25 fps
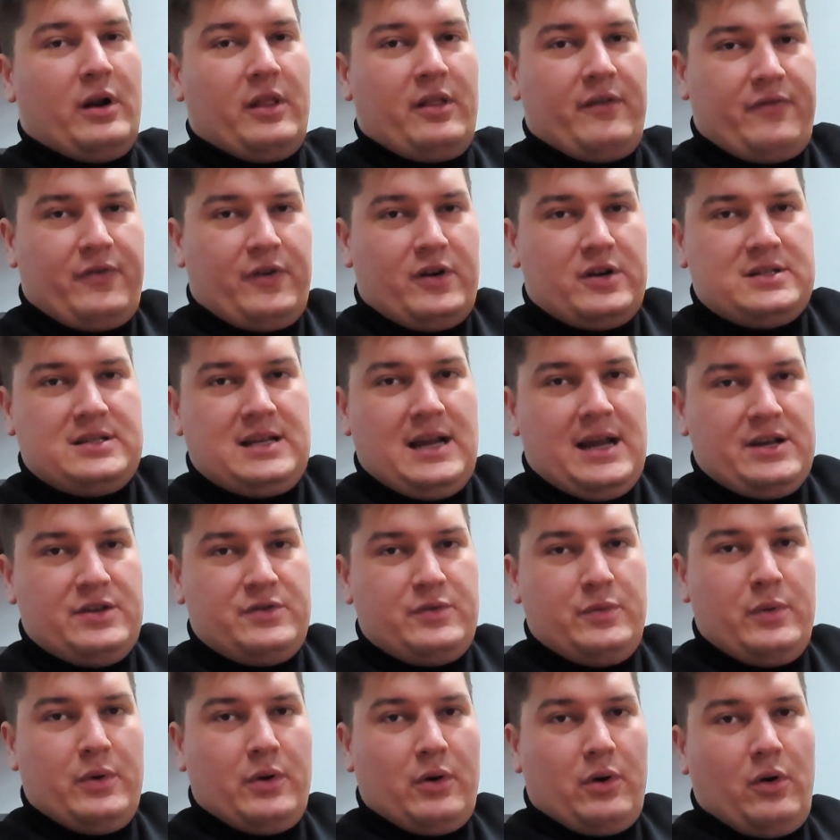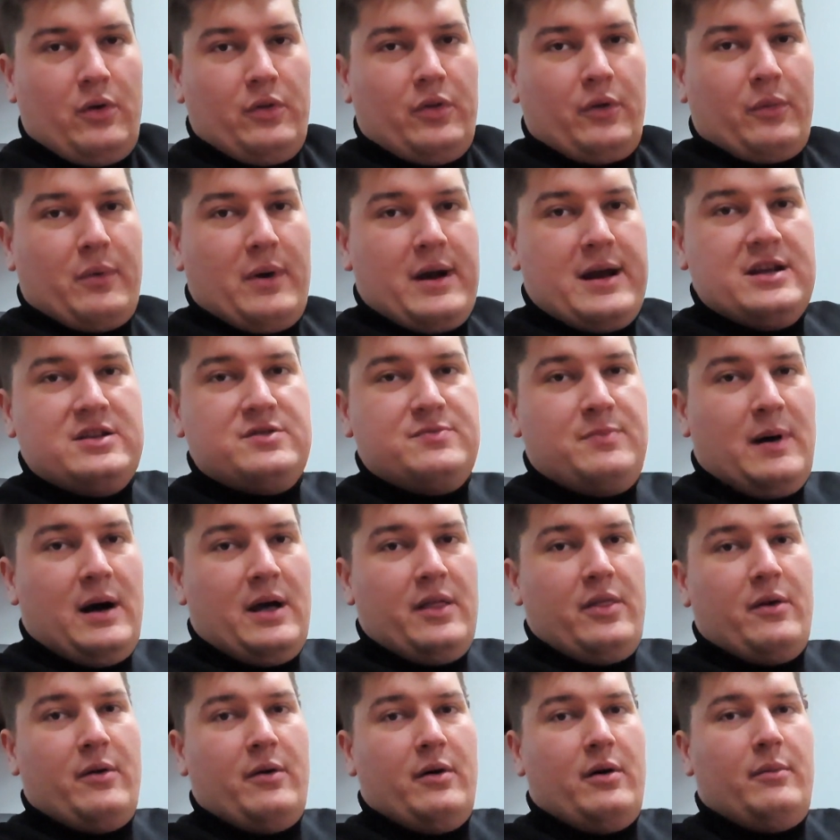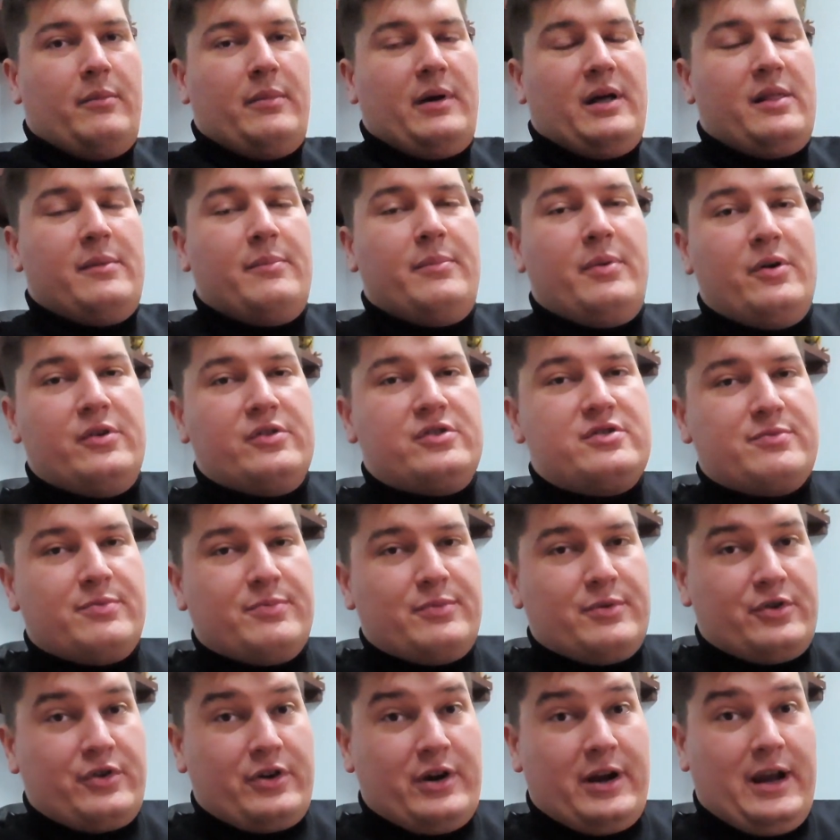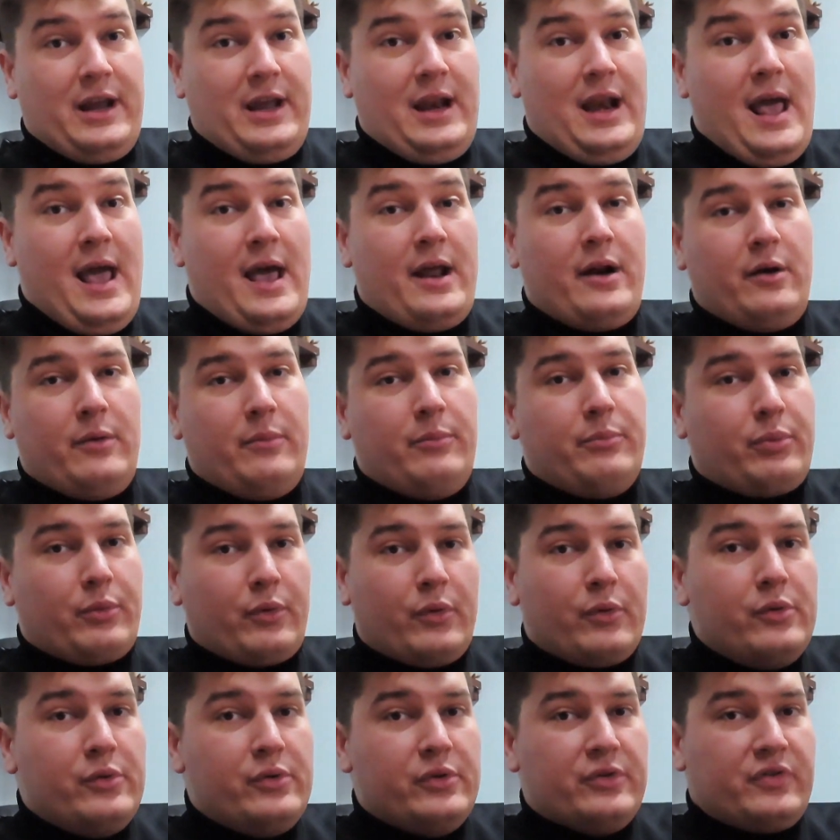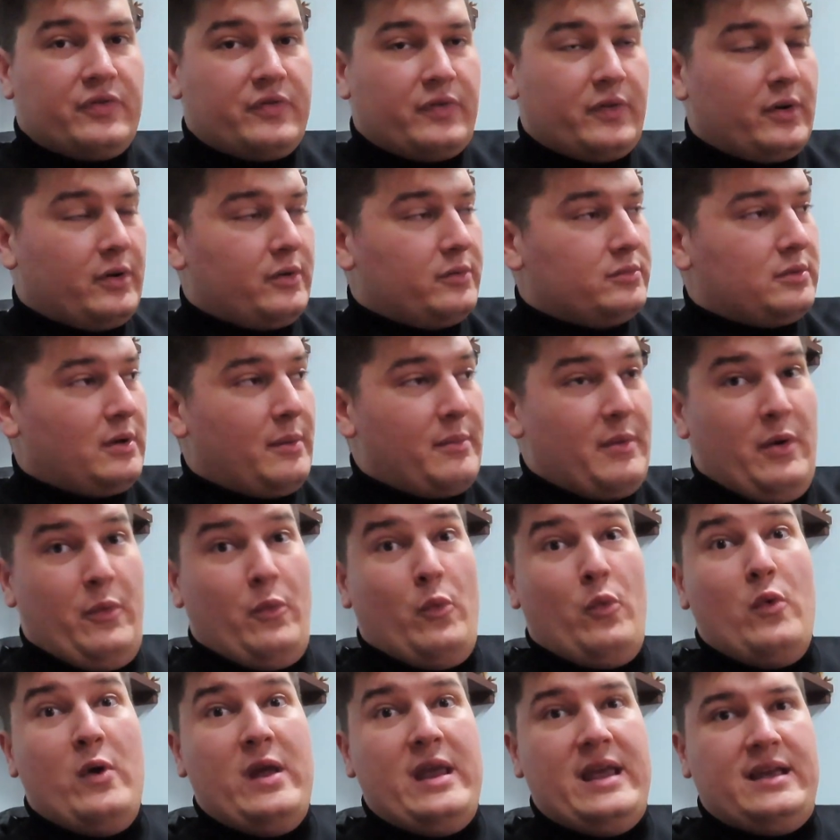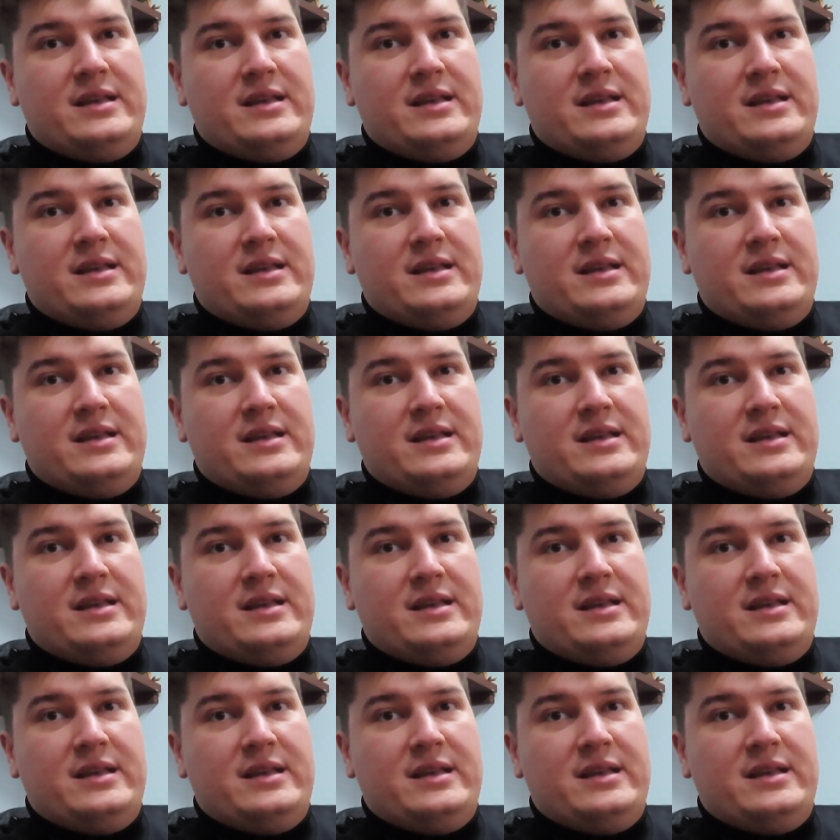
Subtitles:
of the first days we were on the range by the bowstring and had a bruise for, I mean, weeks.